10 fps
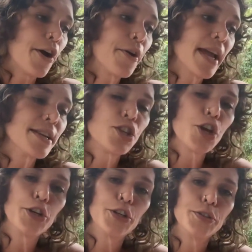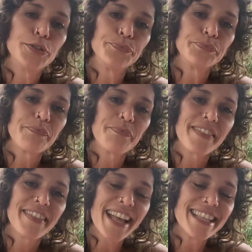Okay, so
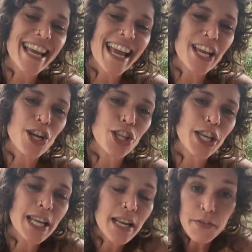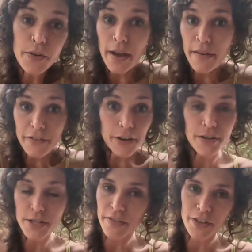that's it. You're looking at if you have
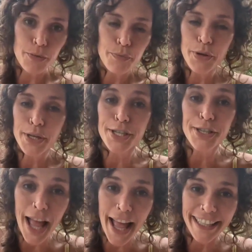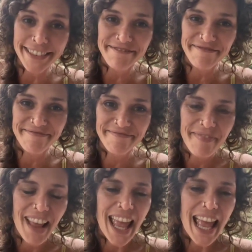fertile cervical mucus or not.
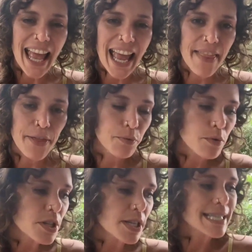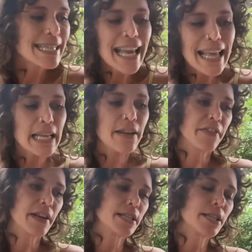And the rules are slightly different.